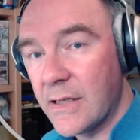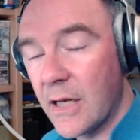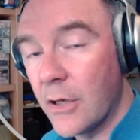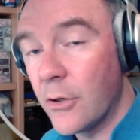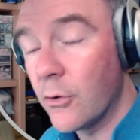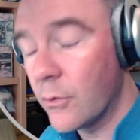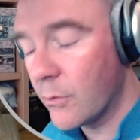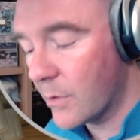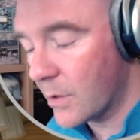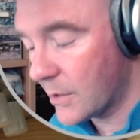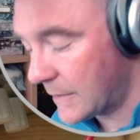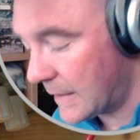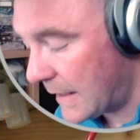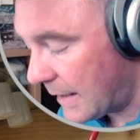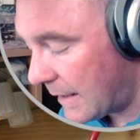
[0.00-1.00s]
In other
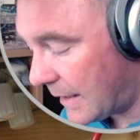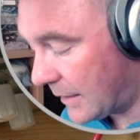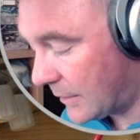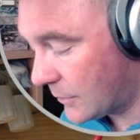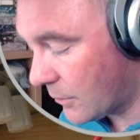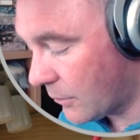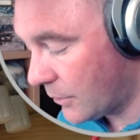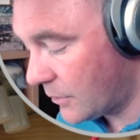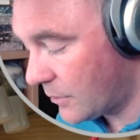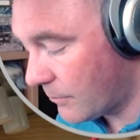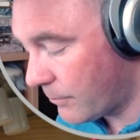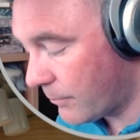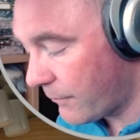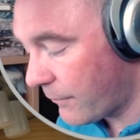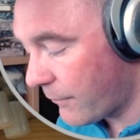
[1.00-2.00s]
words, it's going to
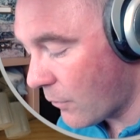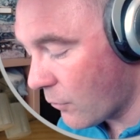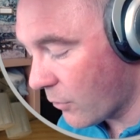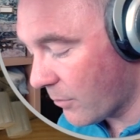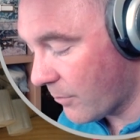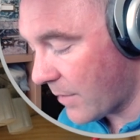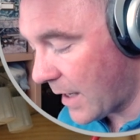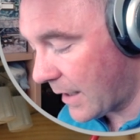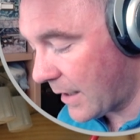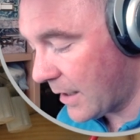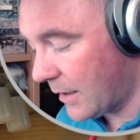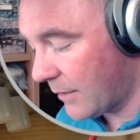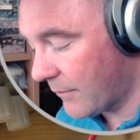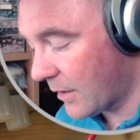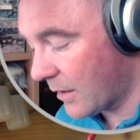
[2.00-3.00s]
form a
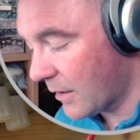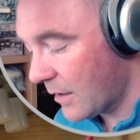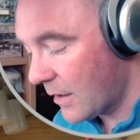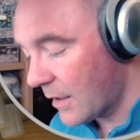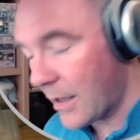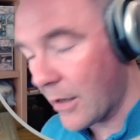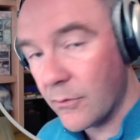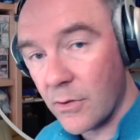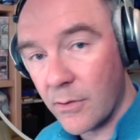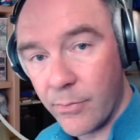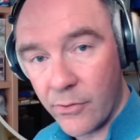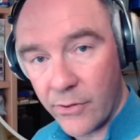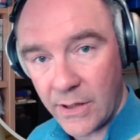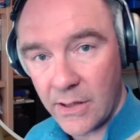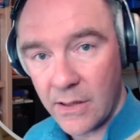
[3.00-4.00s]
kind of a
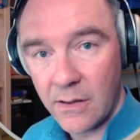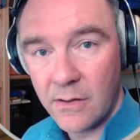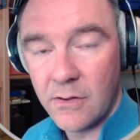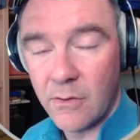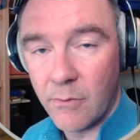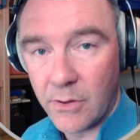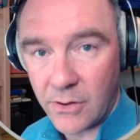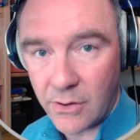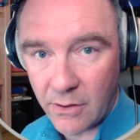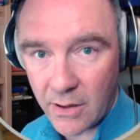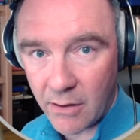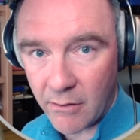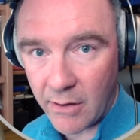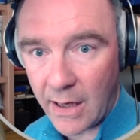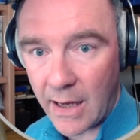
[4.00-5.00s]
counterpoint to what you're
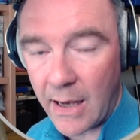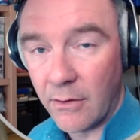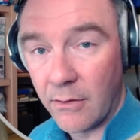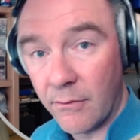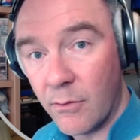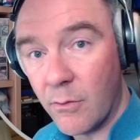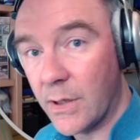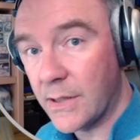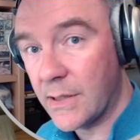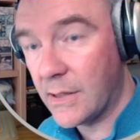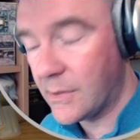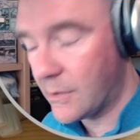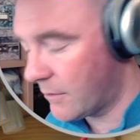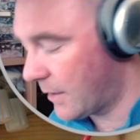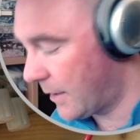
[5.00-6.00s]
hearing out of
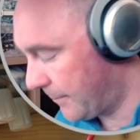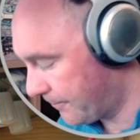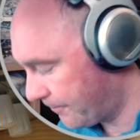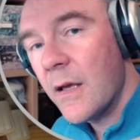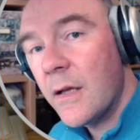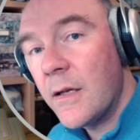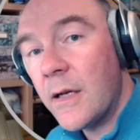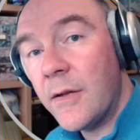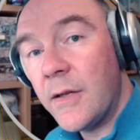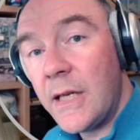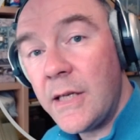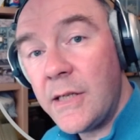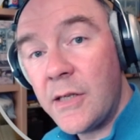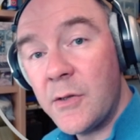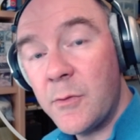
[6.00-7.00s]
quantiser A. Now, the
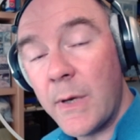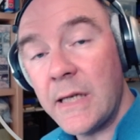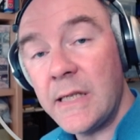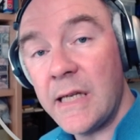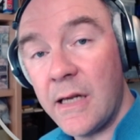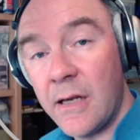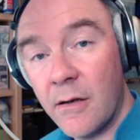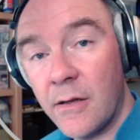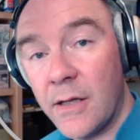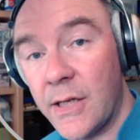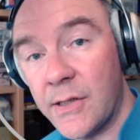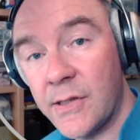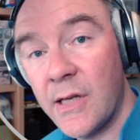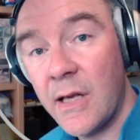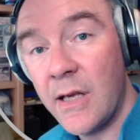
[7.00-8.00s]
easiest way to hear
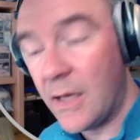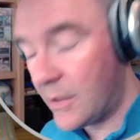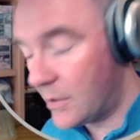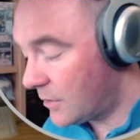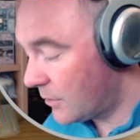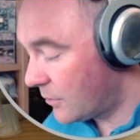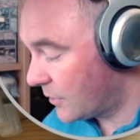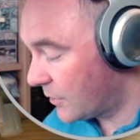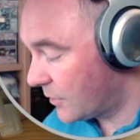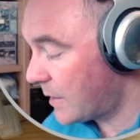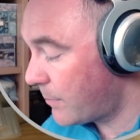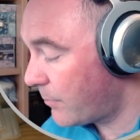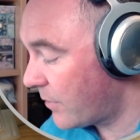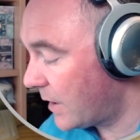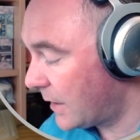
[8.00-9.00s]
this is to just
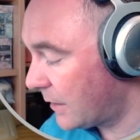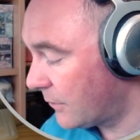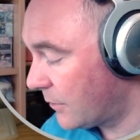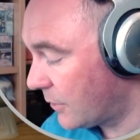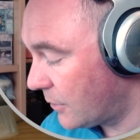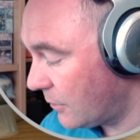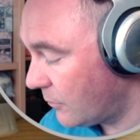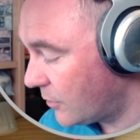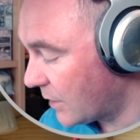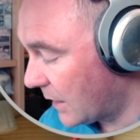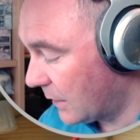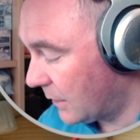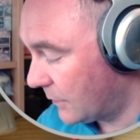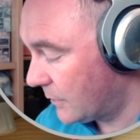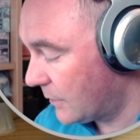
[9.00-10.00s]
separate out the 2
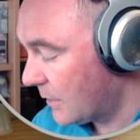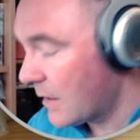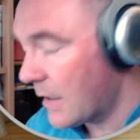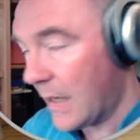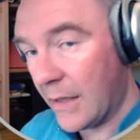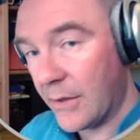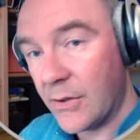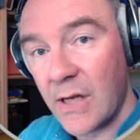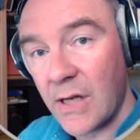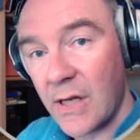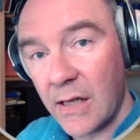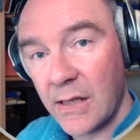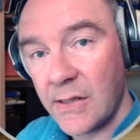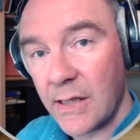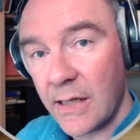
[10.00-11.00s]
channels and just
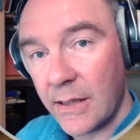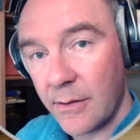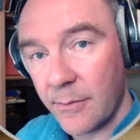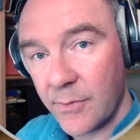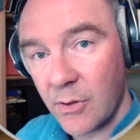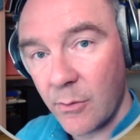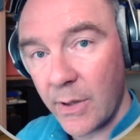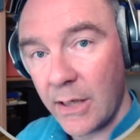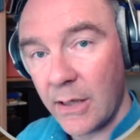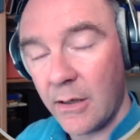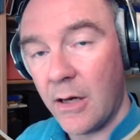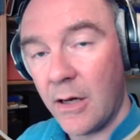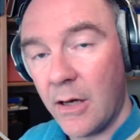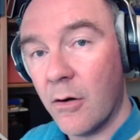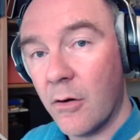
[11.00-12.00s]
isolate them so we can
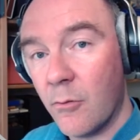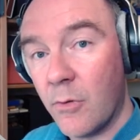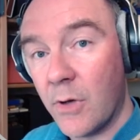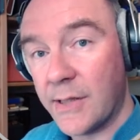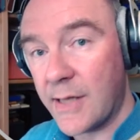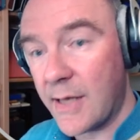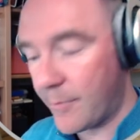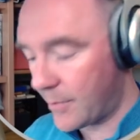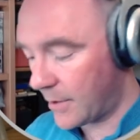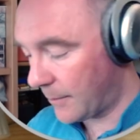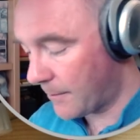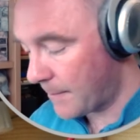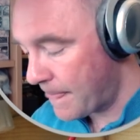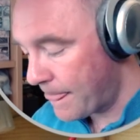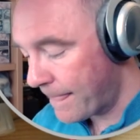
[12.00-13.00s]
hear what's happening.
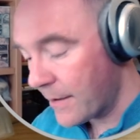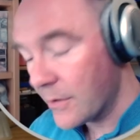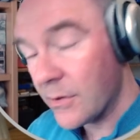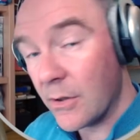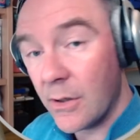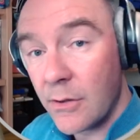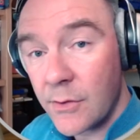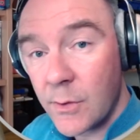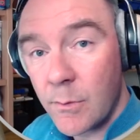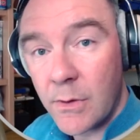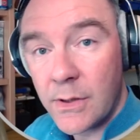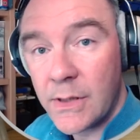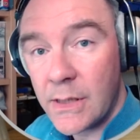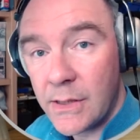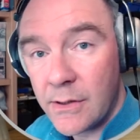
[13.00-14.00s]
So here's
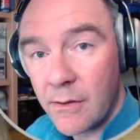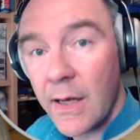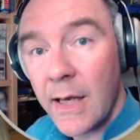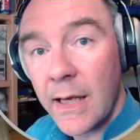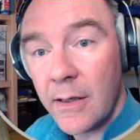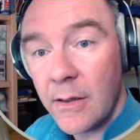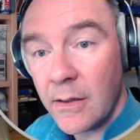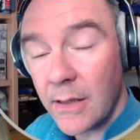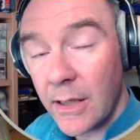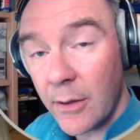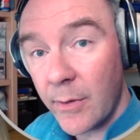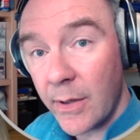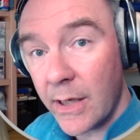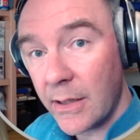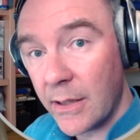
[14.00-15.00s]
quantiser A, like
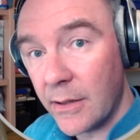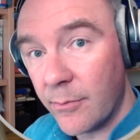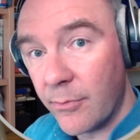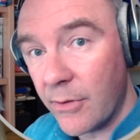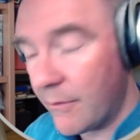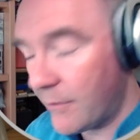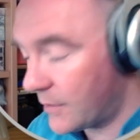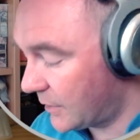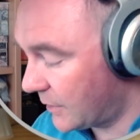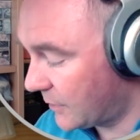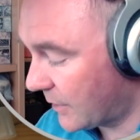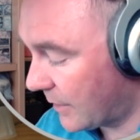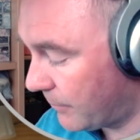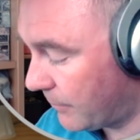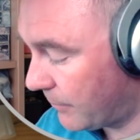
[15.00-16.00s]
we had in the previous
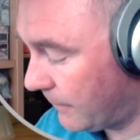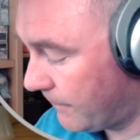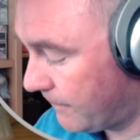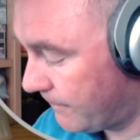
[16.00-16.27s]
example.